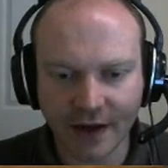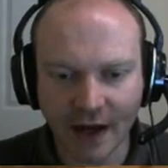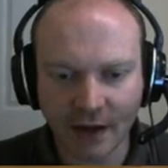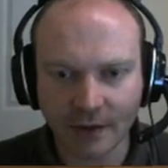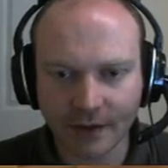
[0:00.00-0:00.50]

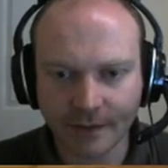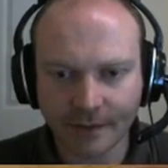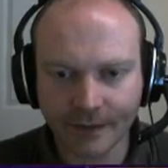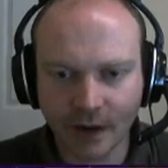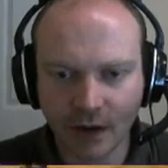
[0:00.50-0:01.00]
now.
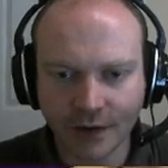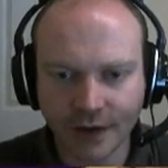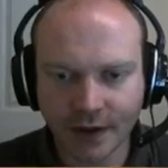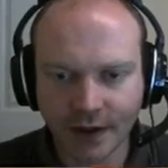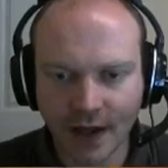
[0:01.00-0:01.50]
All
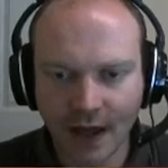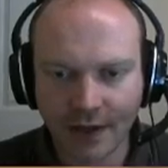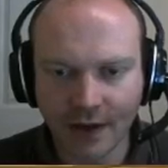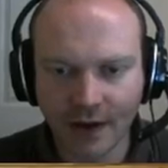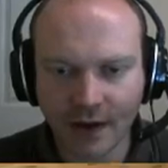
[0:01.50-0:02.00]

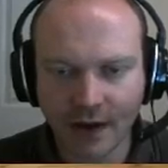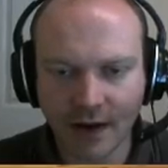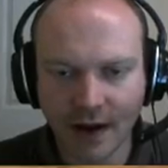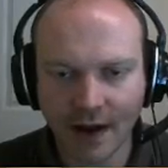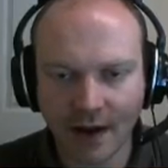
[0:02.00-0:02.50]
together
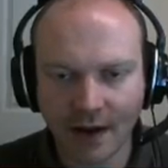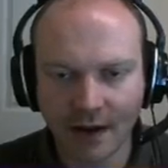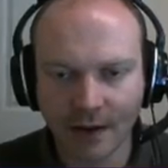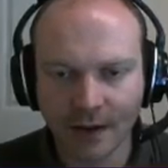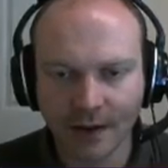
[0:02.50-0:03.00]

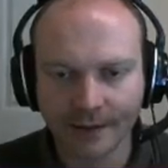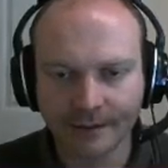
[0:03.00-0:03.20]
now.